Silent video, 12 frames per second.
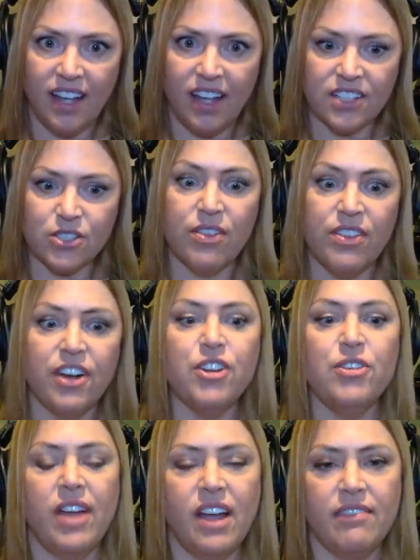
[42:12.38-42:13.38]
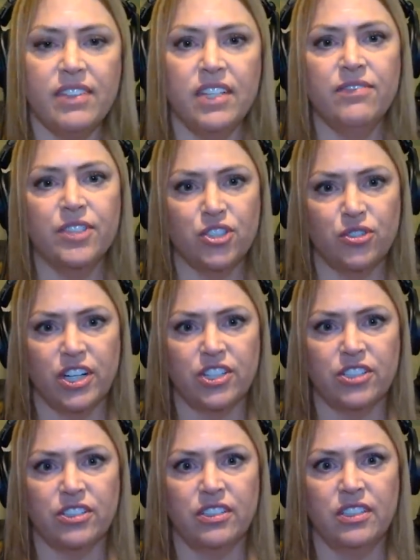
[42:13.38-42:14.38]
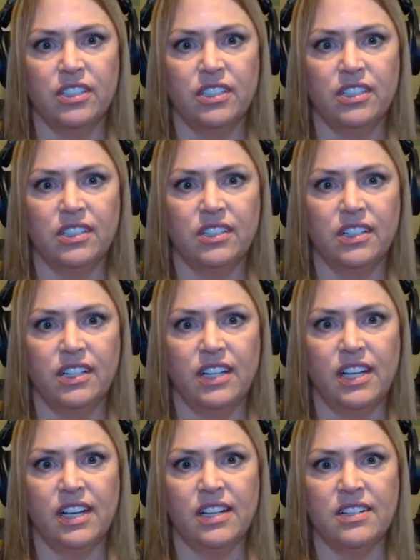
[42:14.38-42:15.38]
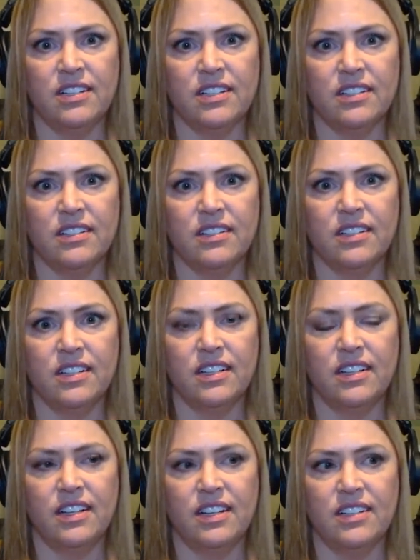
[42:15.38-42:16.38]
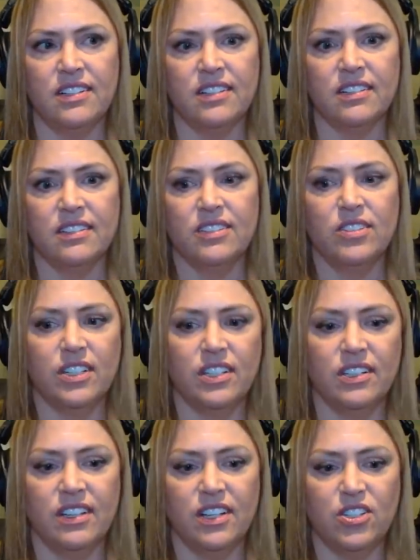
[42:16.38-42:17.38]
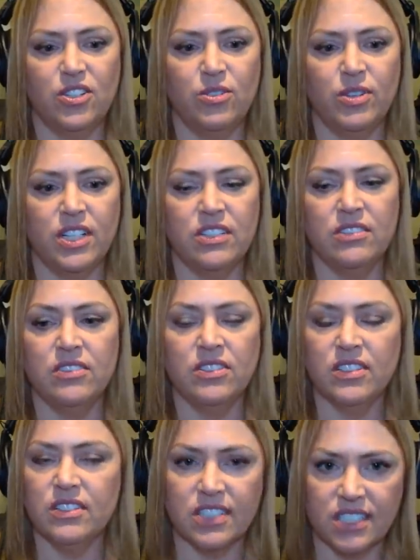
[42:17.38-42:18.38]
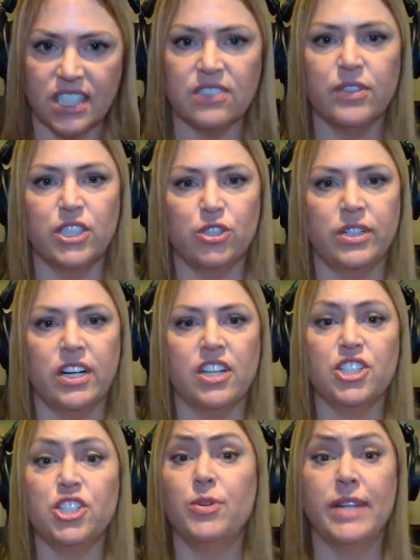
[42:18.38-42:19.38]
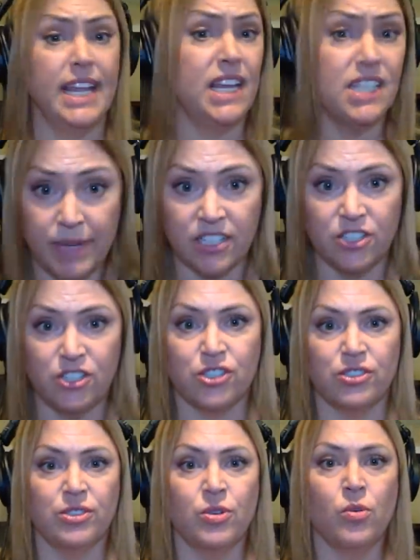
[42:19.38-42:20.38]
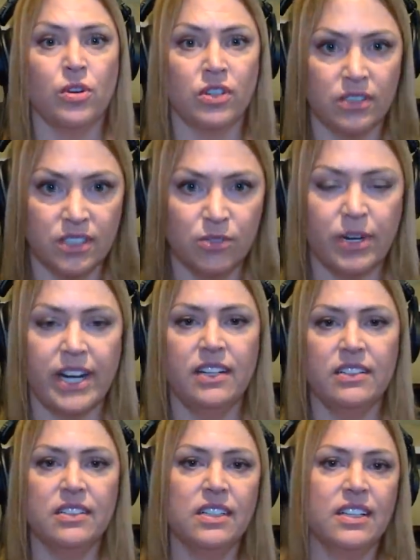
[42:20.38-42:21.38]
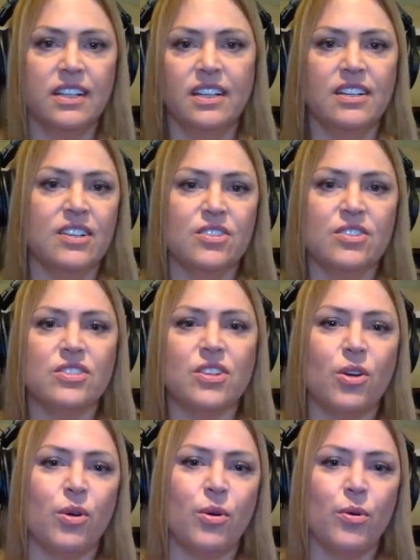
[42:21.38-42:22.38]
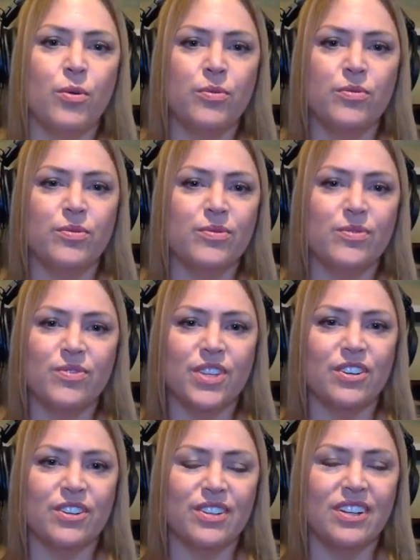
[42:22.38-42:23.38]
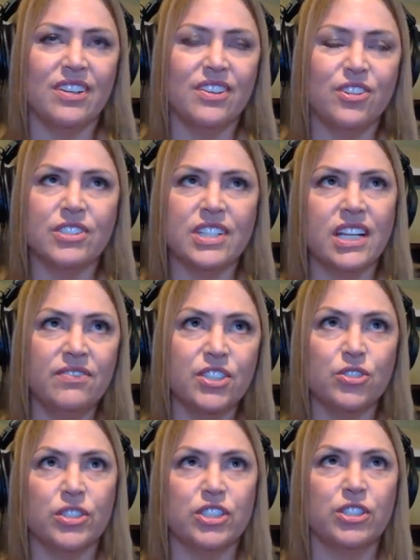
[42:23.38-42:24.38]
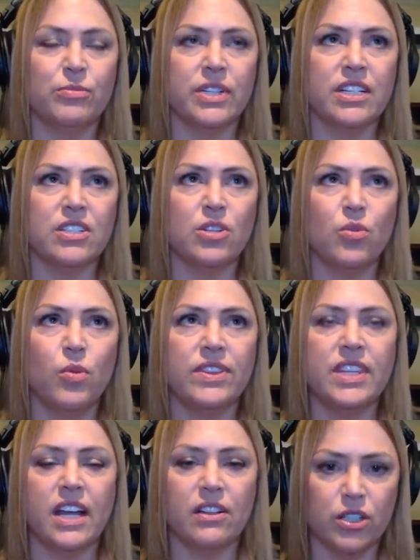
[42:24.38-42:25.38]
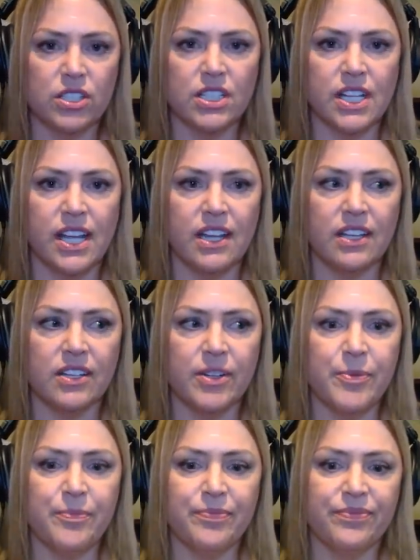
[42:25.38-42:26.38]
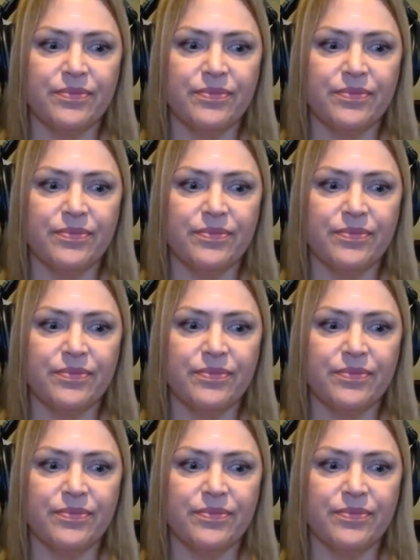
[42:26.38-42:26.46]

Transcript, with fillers: yeah, so there you have the infrastructure, and and you can successfully triage to a case manager or right. Okay. So there, there's that infrastructure in place. So what that looks like